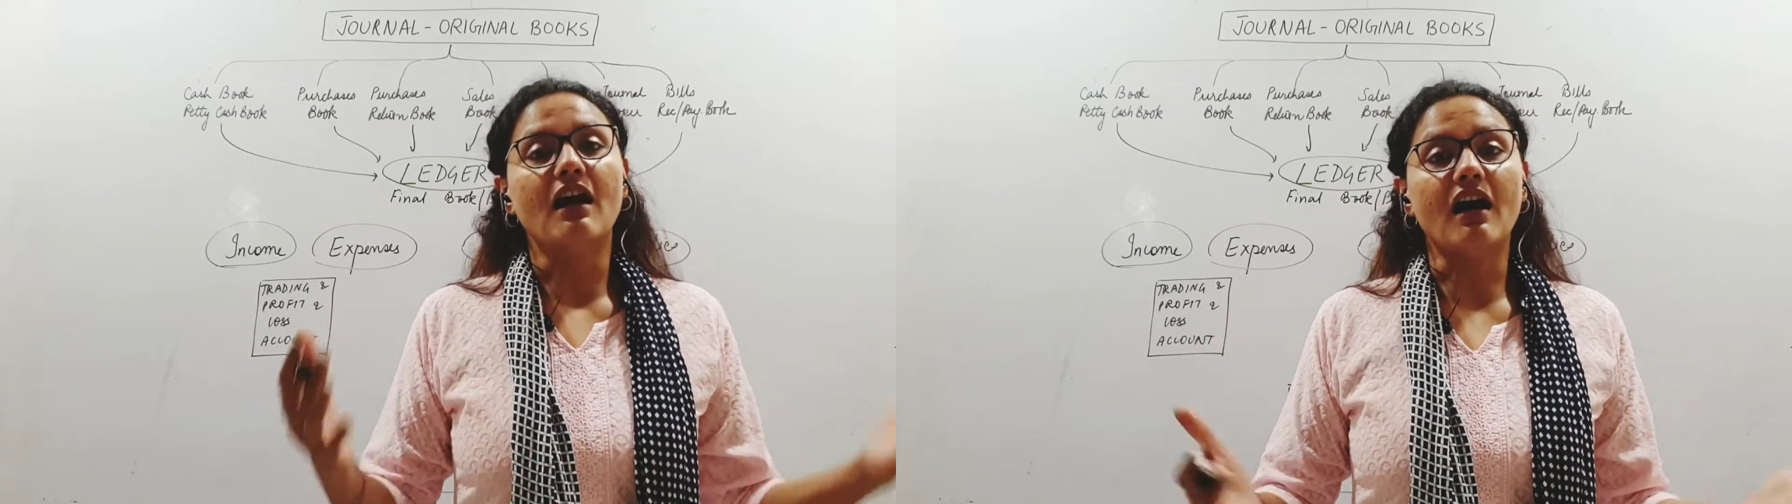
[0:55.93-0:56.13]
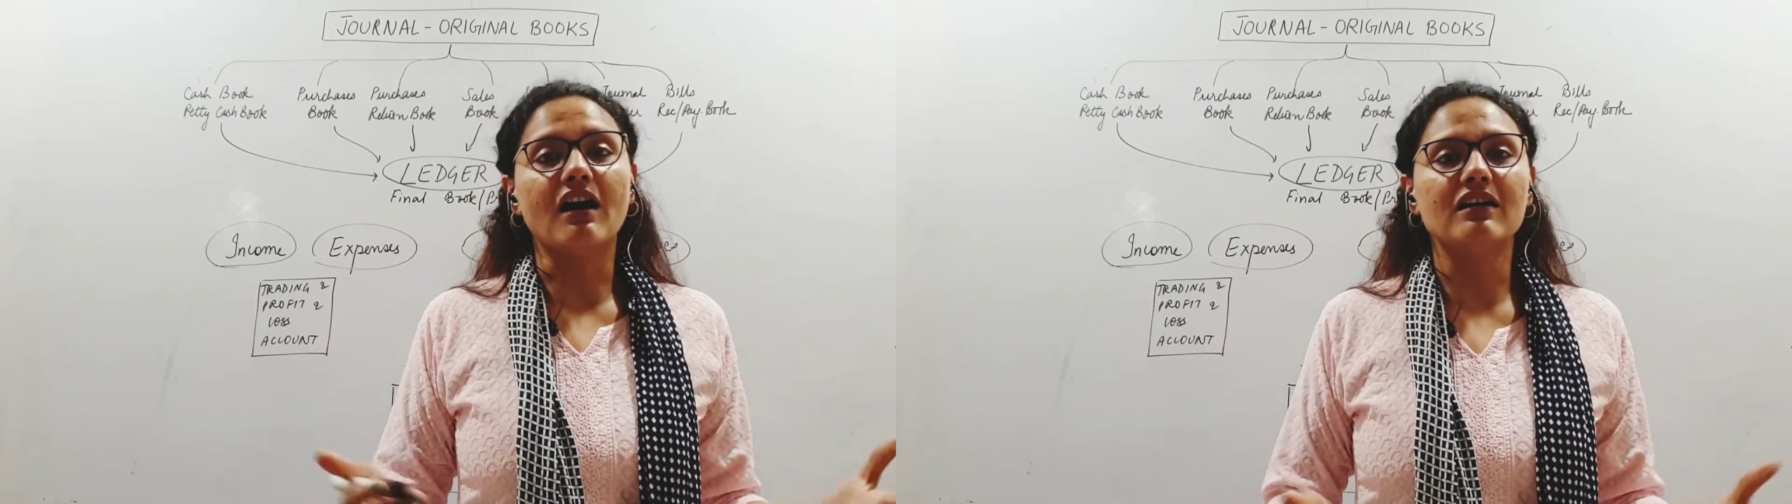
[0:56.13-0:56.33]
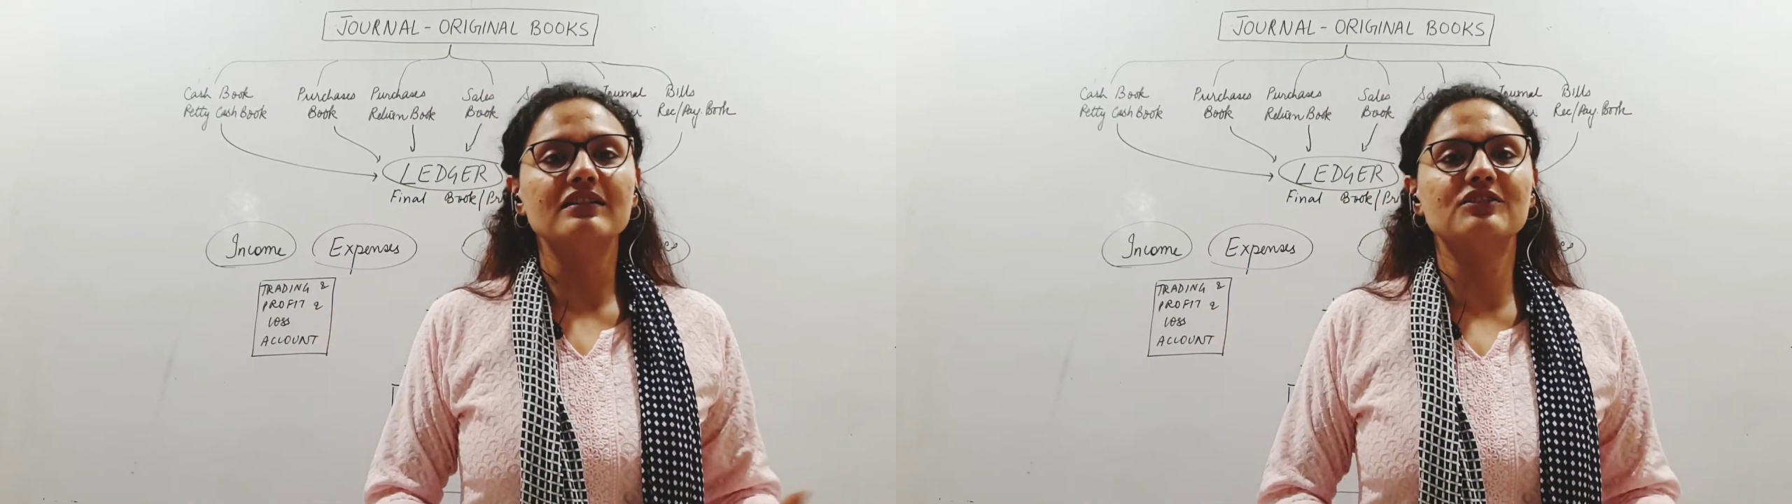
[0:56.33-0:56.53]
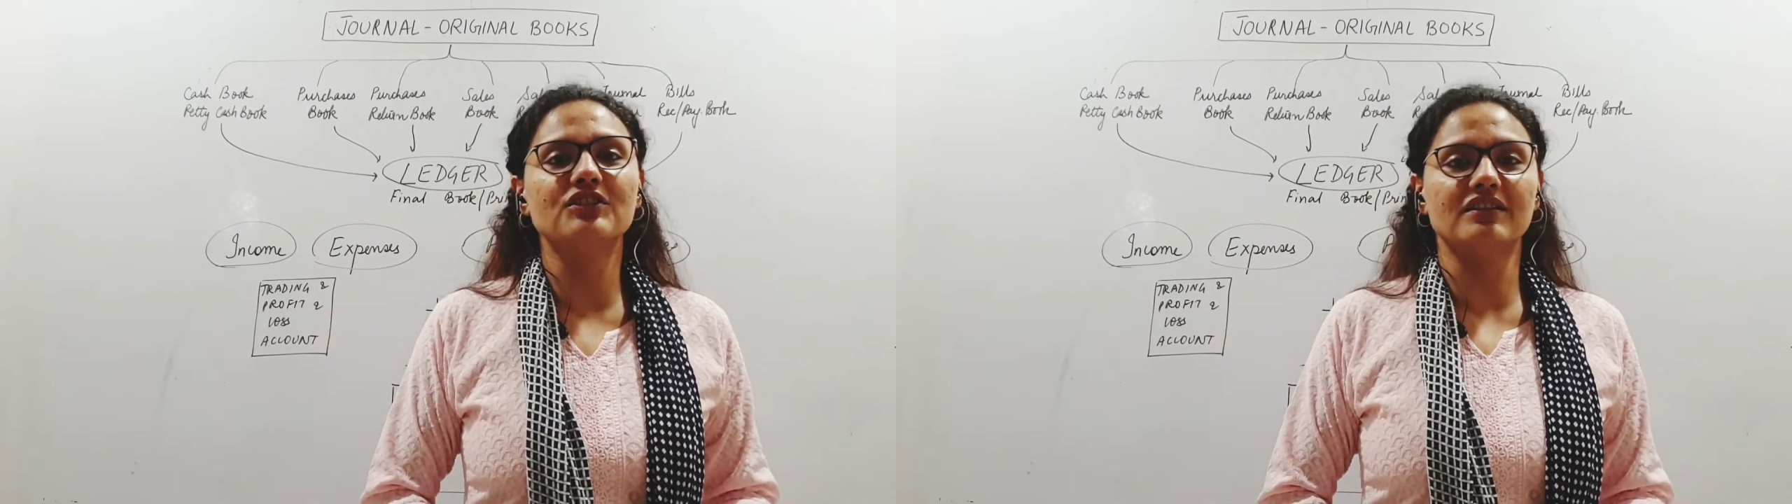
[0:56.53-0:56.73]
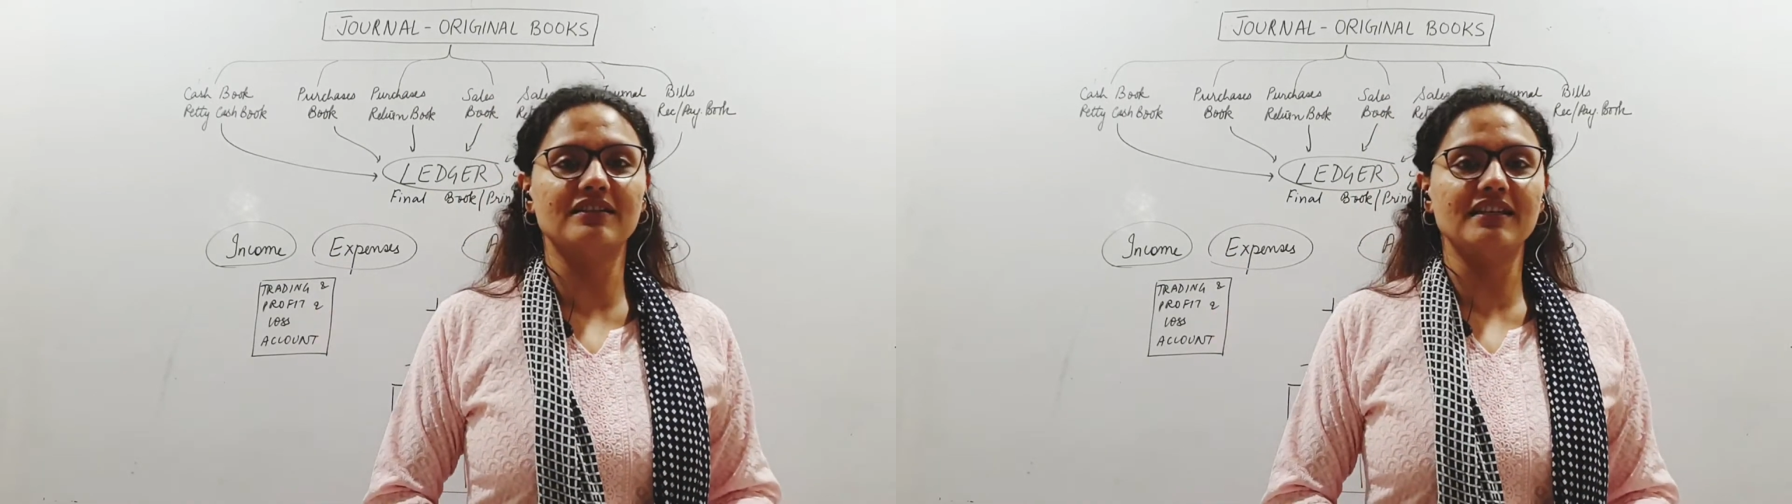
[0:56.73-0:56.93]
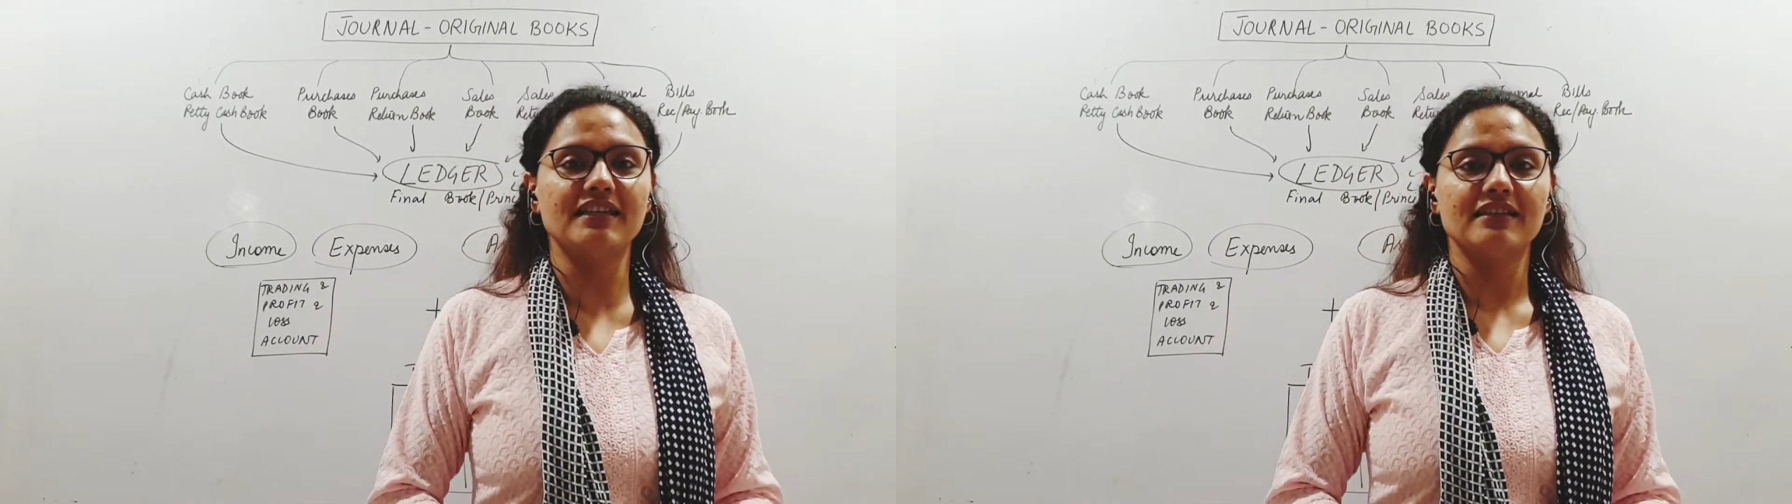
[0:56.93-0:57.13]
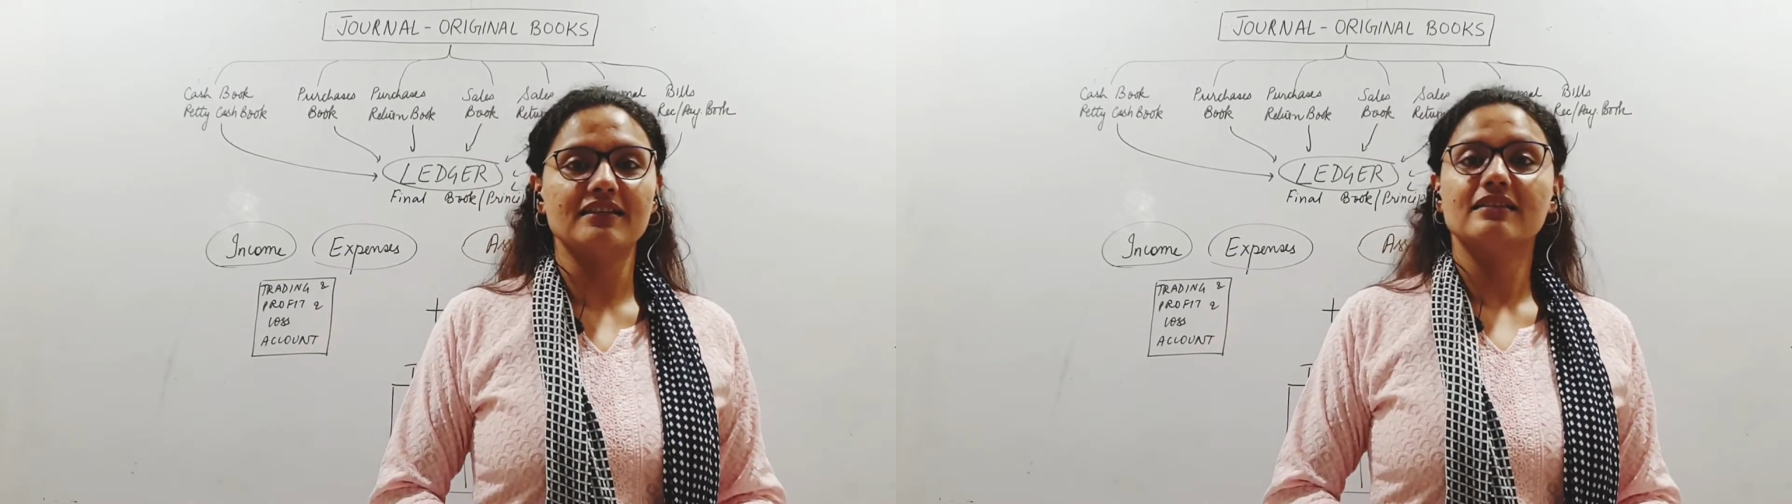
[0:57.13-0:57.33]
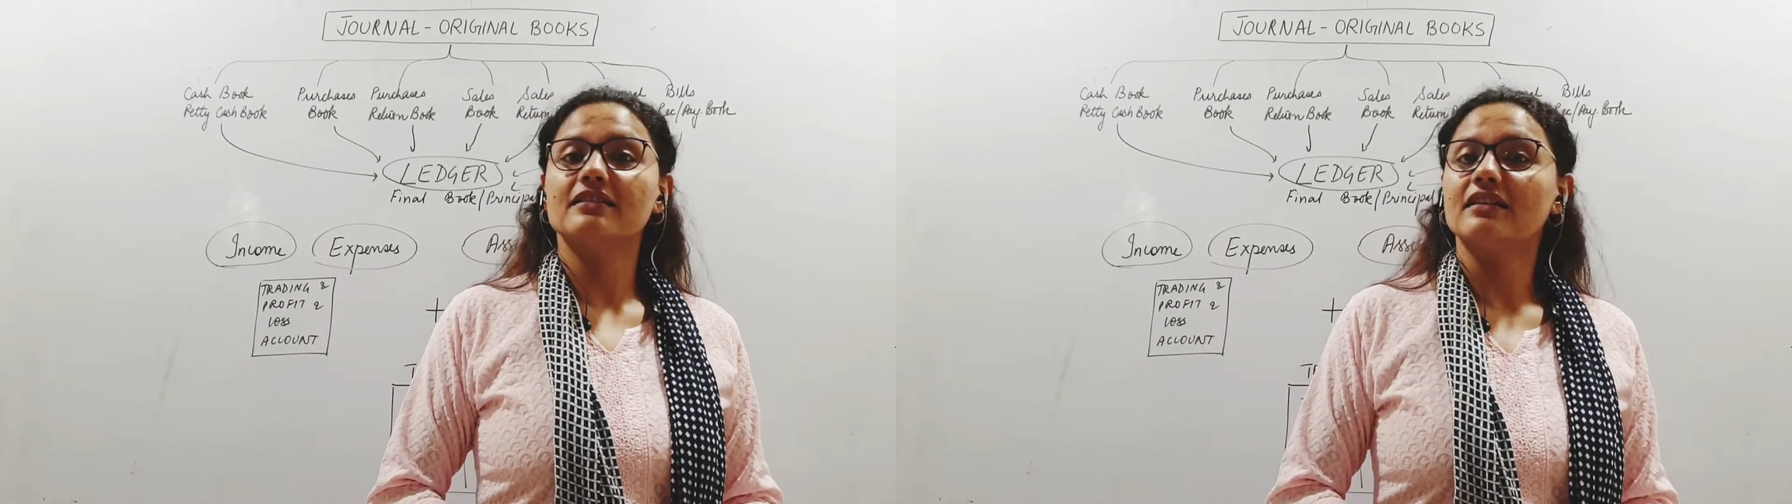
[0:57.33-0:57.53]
our journey